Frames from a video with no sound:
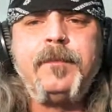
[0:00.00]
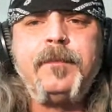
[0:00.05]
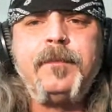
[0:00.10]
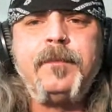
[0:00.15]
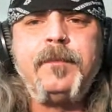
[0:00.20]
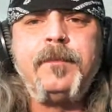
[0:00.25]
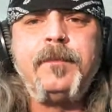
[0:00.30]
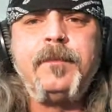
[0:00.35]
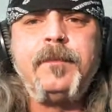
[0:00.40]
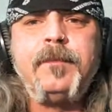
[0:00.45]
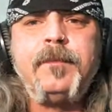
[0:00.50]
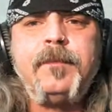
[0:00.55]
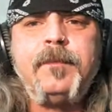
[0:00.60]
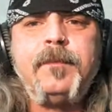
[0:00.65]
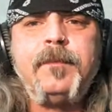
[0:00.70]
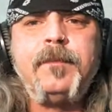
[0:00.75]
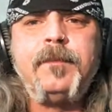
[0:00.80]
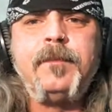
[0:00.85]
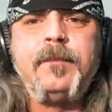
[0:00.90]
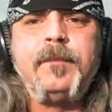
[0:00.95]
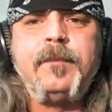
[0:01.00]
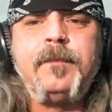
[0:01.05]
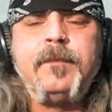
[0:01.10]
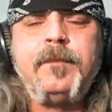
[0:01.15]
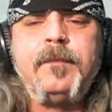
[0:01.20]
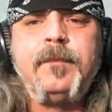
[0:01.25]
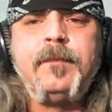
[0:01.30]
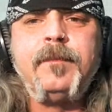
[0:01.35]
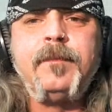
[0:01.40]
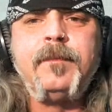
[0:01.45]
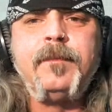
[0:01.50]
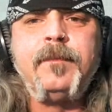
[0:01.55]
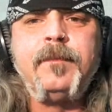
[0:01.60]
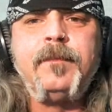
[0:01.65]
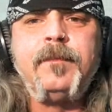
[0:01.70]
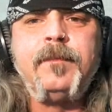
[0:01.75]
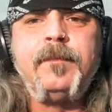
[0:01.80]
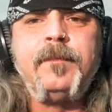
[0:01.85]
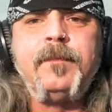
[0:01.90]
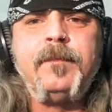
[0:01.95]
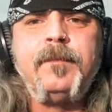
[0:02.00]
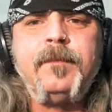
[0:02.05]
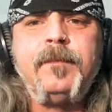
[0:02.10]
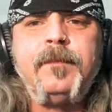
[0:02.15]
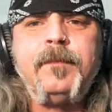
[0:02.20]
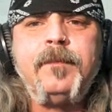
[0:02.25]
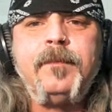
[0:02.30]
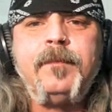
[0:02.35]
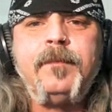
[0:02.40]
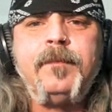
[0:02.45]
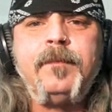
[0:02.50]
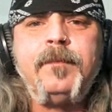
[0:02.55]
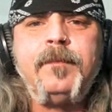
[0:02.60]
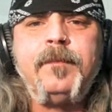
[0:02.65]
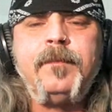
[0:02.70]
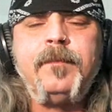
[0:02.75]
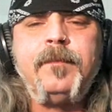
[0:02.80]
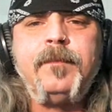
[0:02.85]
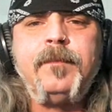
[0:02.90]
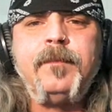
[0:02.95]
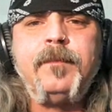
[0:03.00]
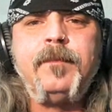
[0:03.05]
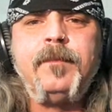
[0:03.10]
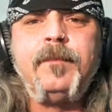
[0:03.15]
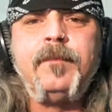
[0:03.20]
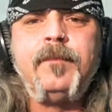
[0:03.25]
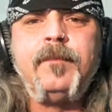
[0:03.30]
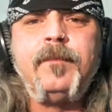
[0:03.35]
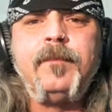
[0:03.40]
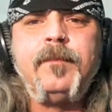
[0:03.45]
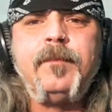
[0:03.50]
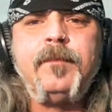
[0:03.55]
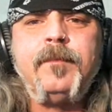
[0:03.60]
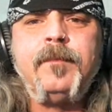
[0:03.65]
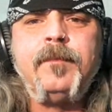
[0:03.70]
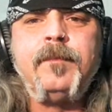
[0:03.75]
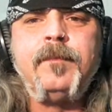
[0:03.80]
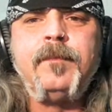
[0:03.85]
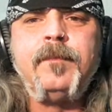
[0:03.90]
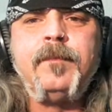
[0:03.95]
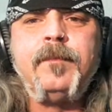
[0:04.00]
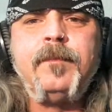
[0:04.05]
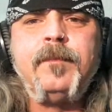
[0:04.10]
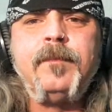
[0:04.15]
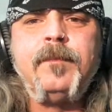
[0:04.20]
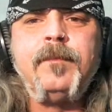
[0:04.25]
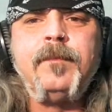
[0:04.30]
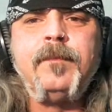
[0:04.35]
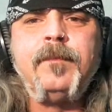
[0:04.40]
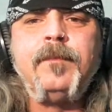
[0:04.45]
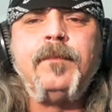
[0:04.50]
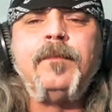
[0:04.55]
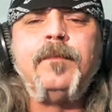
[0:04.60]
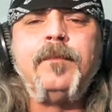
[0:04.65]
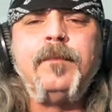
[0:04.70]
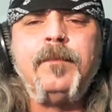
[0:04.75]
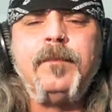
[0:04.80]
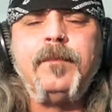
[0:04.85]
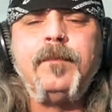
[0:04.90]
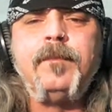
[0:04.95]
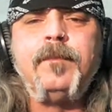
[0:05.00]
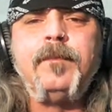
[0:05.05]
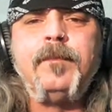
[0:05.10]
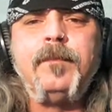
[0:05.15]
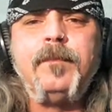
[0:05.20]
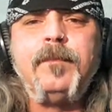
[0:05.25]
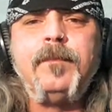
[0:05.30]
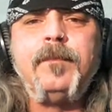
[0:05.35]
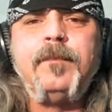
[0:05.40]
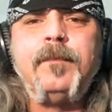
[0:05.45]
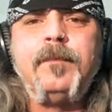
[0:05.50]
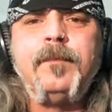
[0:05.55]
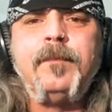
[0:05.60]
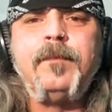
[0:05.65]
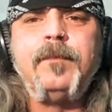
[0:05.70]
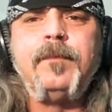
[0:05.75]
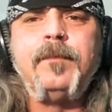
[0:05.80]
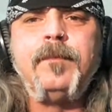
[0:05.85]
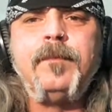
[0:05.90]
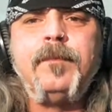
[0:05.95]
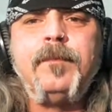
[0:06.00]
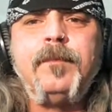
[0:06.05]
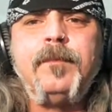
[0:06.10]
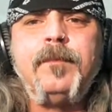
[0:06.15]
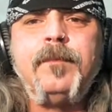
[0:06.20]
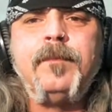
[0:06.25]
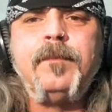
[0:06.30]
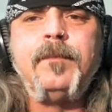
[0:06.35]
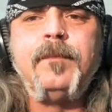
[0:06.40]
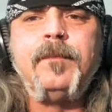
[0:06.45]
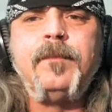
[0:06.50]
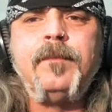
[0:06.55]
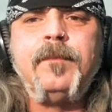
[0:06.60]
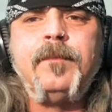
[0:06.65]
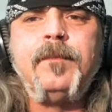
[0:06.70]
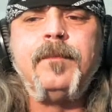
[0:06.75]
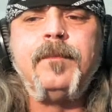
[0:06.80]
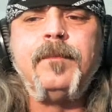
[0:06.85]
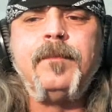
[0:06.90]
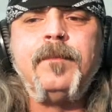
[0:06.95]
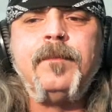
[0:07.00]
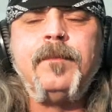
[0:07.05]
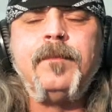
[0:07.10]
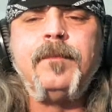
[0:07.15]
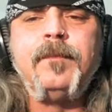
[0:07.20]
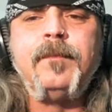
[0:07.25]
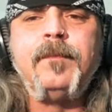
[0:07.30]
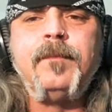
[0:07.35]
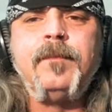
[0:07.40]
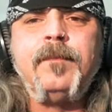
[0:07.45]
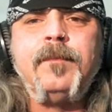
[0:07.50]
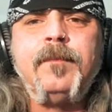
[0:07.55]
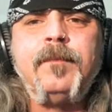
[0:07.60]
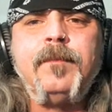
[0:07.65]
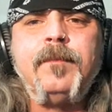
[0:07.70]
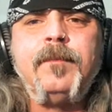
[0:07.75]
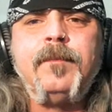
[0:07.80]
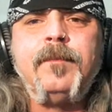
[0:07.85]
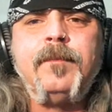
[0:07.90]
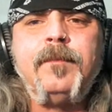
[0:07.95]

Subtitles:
[no speech]